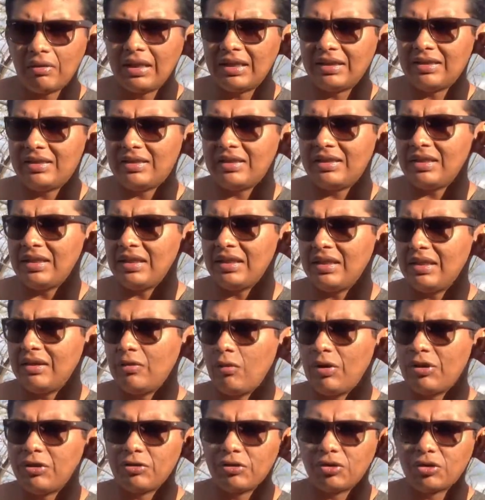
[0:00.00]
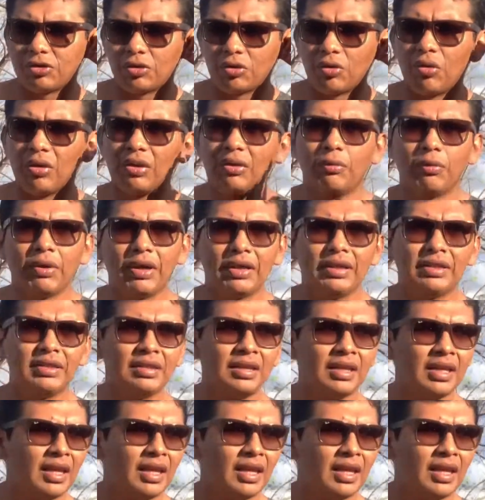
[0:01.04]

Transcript: Let's see what you're struggling with,